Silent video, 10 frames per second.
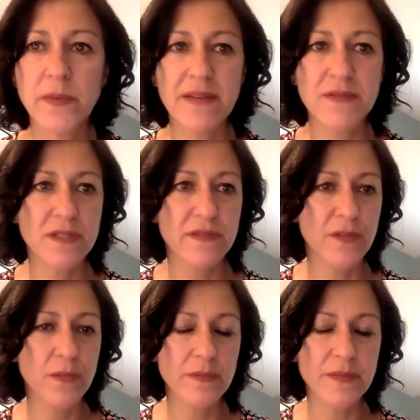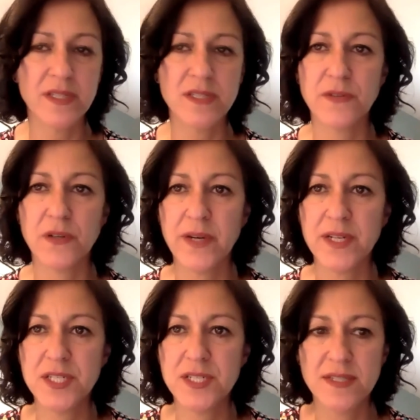we have just a few more minutes for
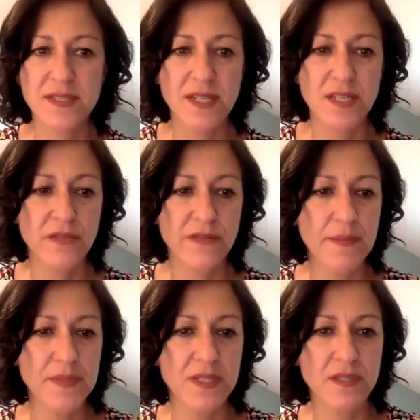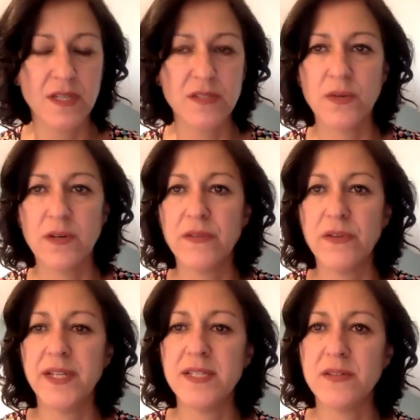questions. This session wraps at
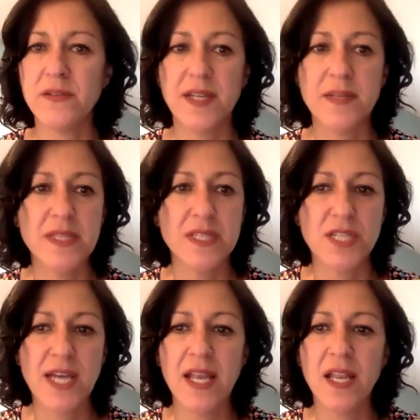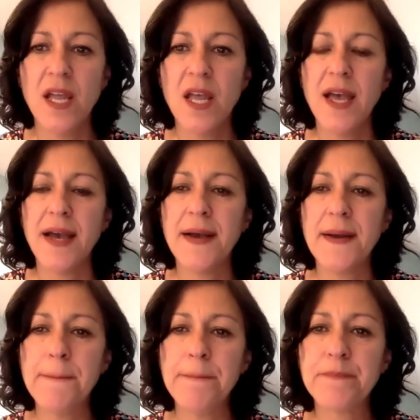12:30, so get them in the chat.
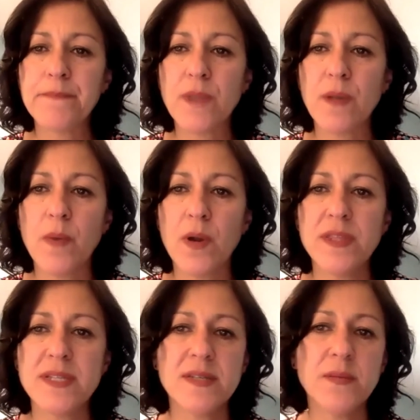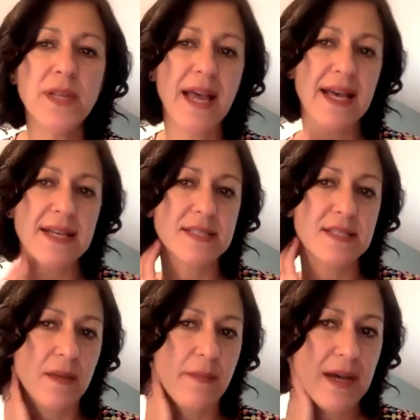Martha, someone
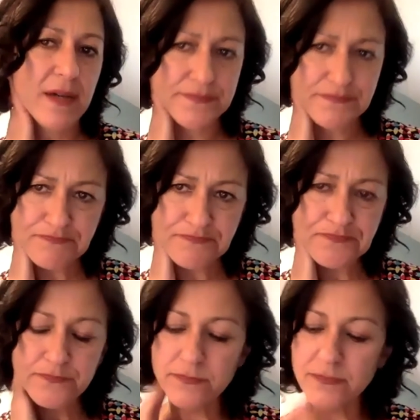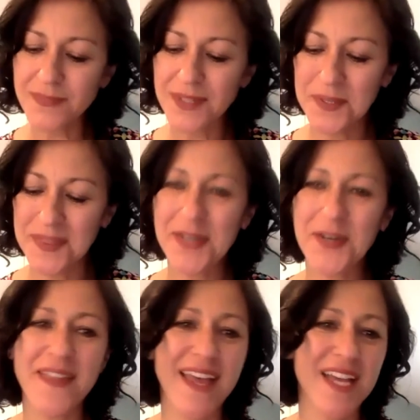asks about what they
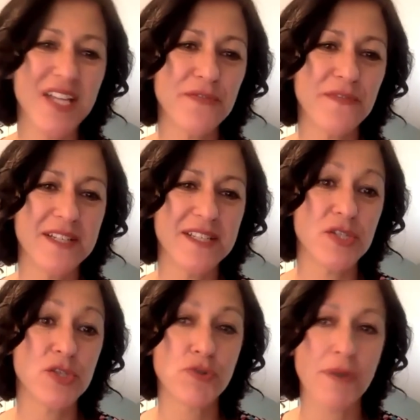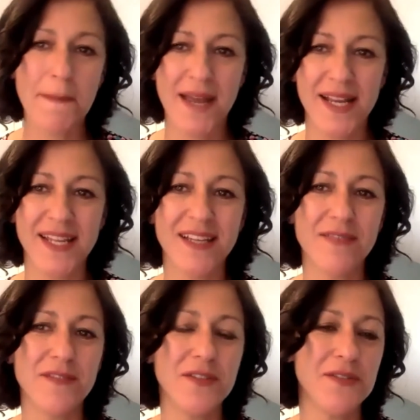call the hedge fund strip mining
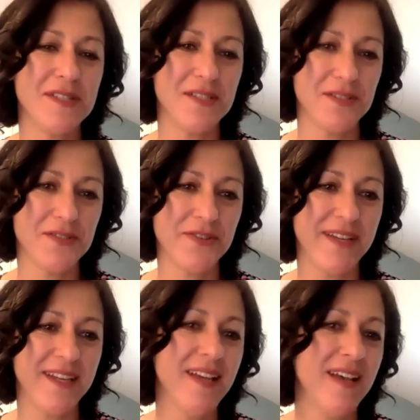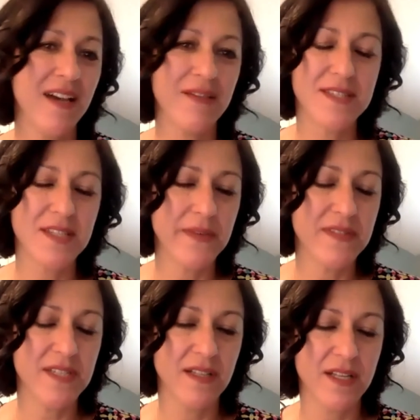of the news industry. Obviously, we've
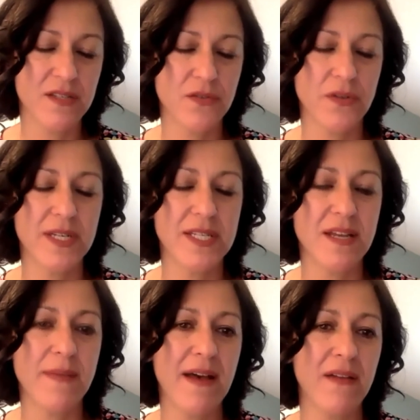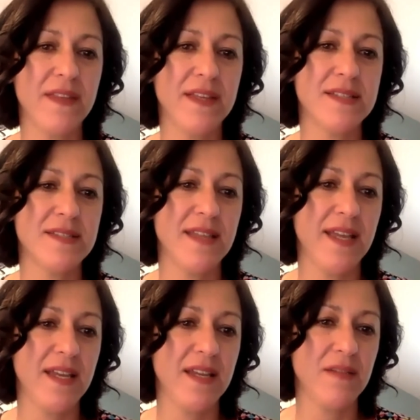seen a lot of stories about this.
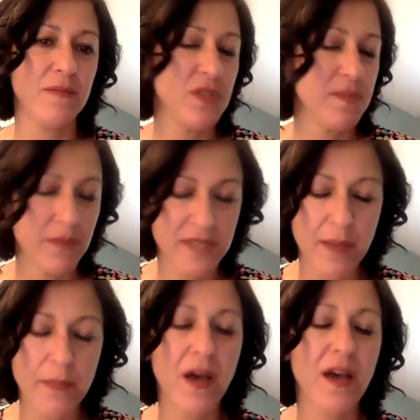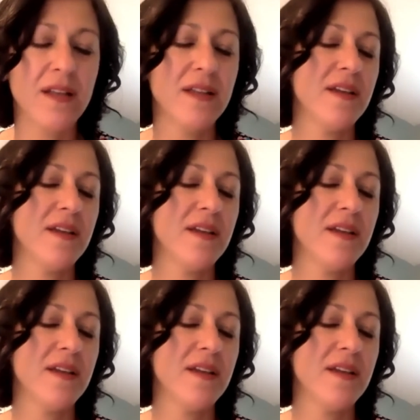Newspapers get bought,